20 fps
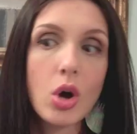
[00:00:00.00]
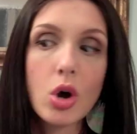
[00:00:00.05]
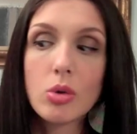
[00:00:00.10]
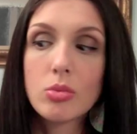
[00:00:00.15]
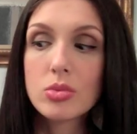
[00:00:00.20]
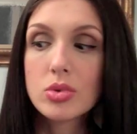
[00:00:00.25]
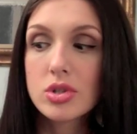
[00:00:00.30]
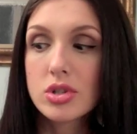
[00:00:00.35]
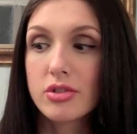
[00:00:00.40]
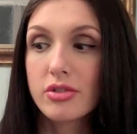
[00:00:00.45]

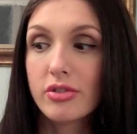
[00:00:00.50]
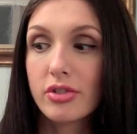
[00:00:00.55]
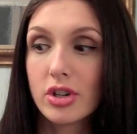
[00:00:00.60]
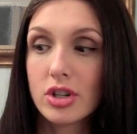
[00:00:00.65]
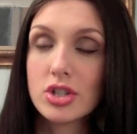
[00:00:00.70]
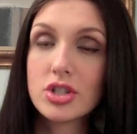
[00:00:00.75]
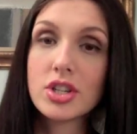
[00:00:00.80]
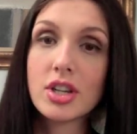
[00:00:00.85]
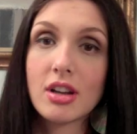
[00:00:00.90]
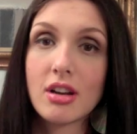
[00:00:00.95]
almost
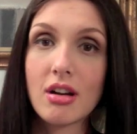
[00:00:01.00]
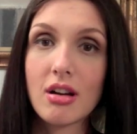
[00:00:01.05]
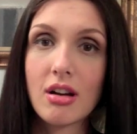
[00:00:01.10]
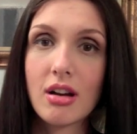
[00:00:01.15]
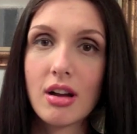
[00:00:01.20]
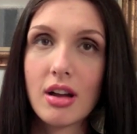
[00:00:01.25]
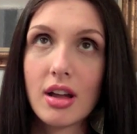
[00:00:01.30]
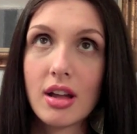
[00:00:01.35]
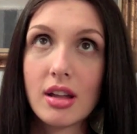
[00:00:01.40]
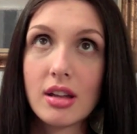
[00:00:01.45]
verging
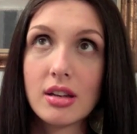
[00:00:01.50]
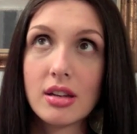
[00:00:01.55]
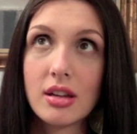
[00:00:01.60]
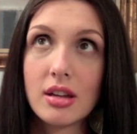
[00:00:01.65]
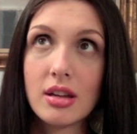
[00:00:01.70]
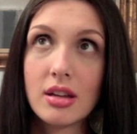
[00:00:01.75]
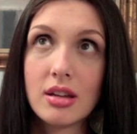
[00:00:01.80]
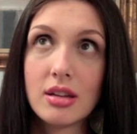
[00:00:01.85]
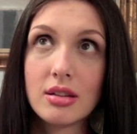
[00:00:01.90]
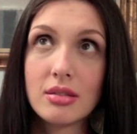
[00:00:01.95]
on
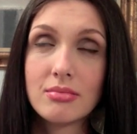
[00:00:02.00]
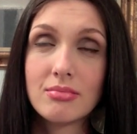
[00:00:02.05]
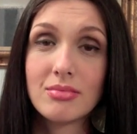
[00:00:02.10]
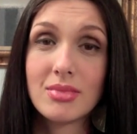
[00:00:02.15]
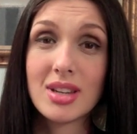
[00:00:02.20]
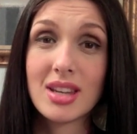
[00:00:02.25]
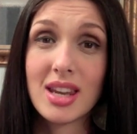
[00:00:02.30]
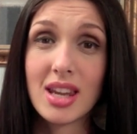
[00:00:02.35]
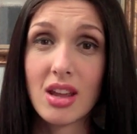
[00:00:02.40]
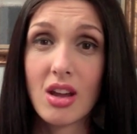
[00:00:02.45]

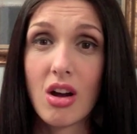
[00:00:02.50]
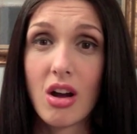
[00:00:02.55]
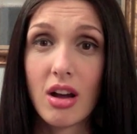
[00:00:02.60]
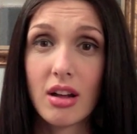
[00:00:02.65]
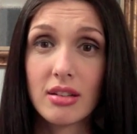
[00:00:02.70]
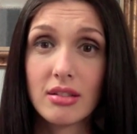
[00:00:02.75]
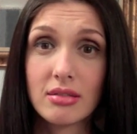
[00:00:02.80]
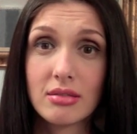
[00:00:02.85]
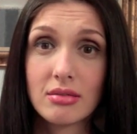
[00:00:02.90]
neon